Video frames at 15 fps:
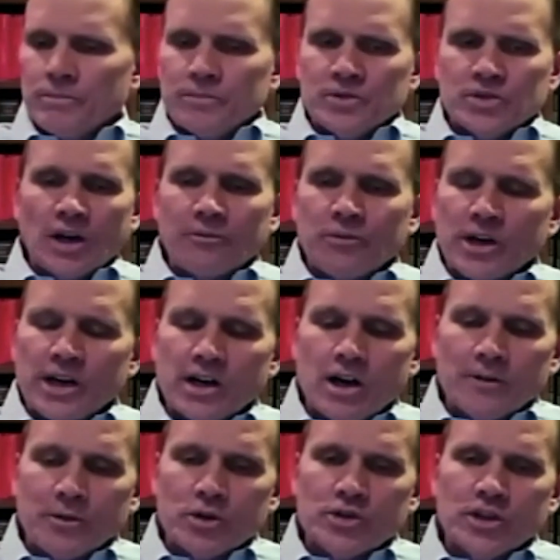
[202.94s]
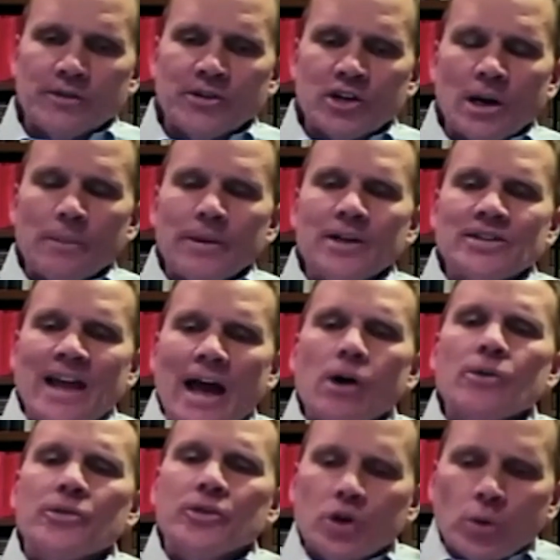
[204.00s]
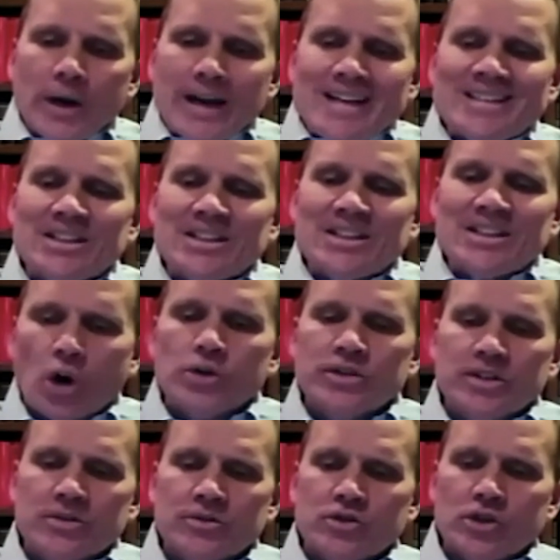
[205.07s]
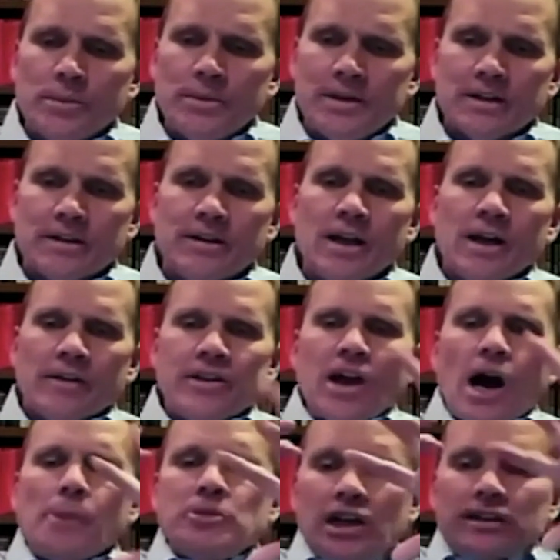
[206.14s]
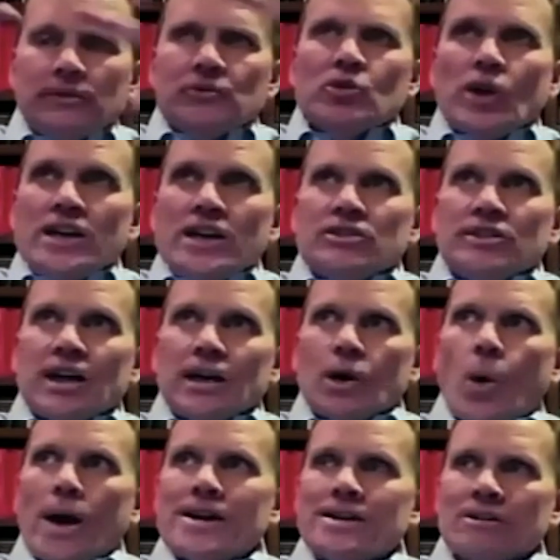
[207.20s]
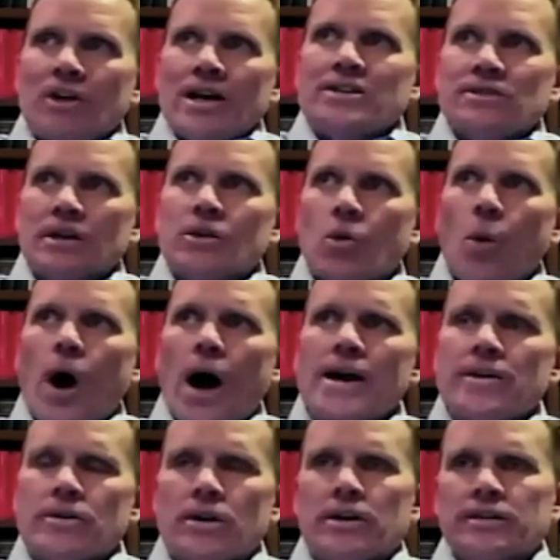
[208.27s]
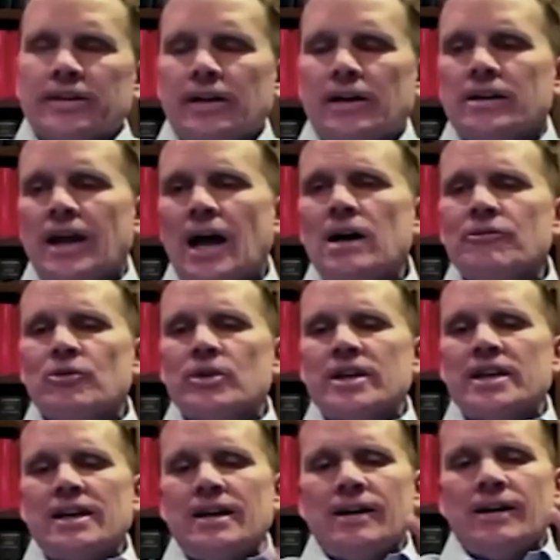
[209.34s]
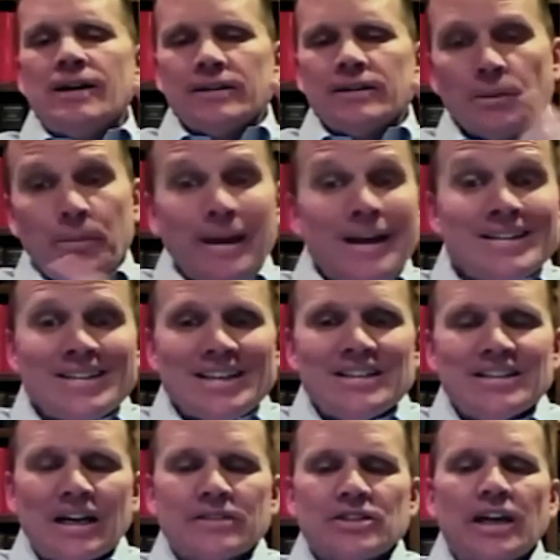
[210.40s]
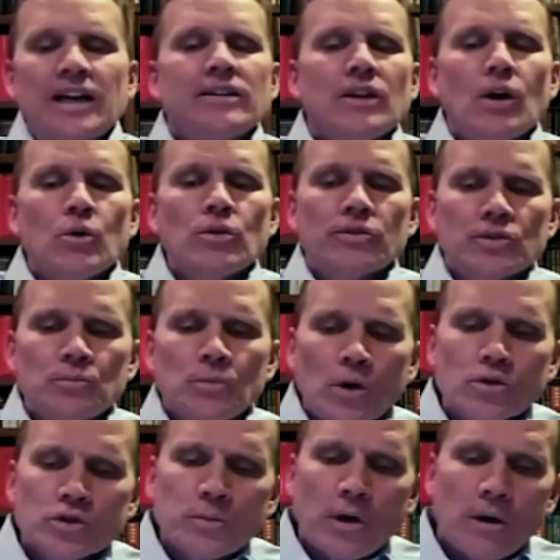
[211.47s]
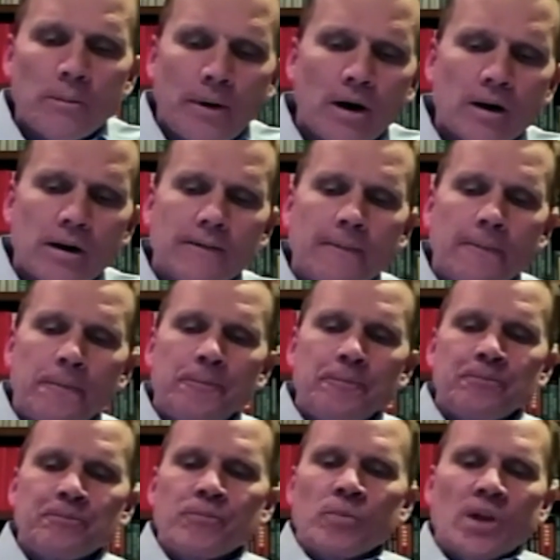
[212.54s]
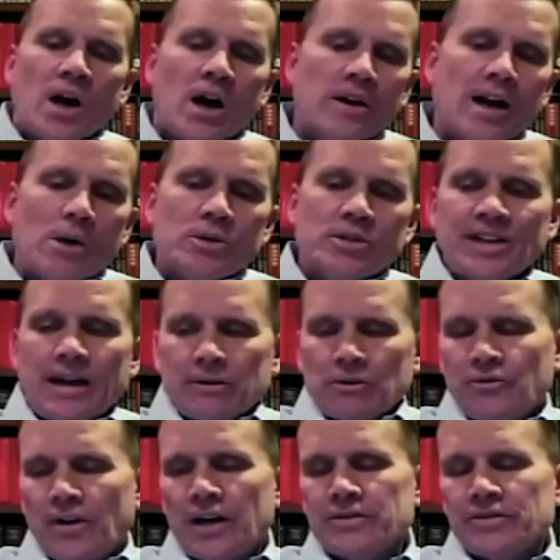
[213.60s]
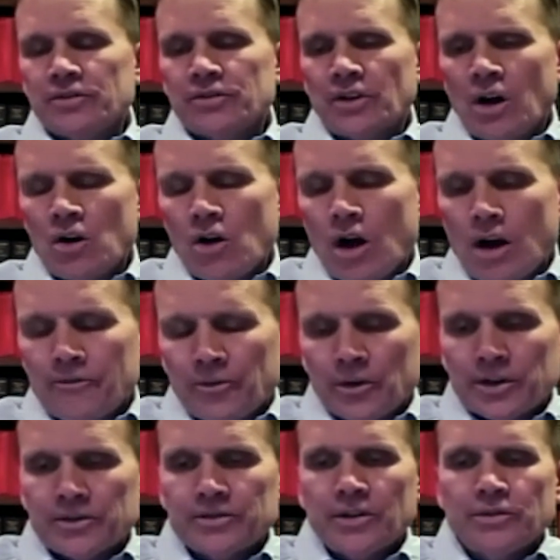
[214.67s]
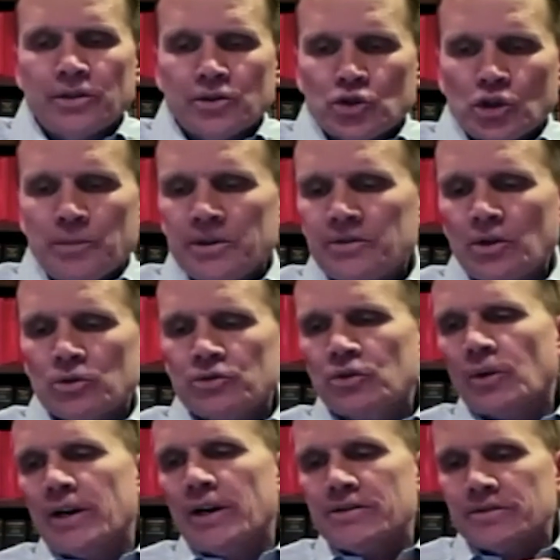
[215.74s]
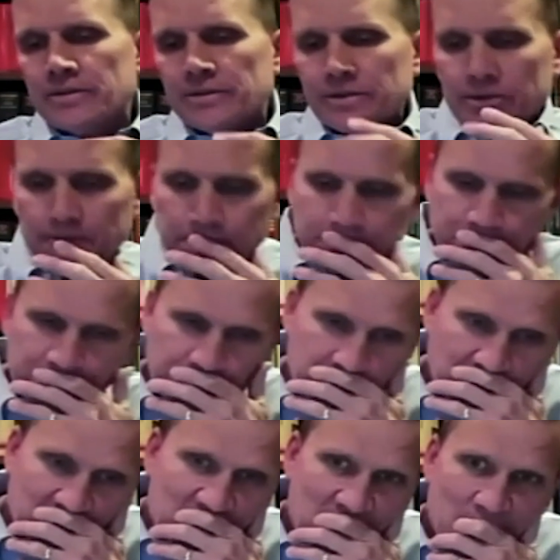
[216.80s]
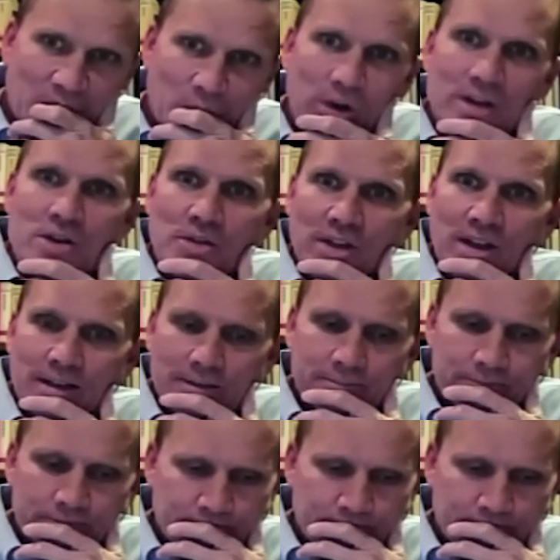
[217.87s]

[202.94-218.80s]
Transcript: Suffering and offering suffering up is how graces are distributed. The objective graces that Christ acquired on Calvary depends, he says, in no small part on our sacrifices and our offerings to distribute those graces. What do you think?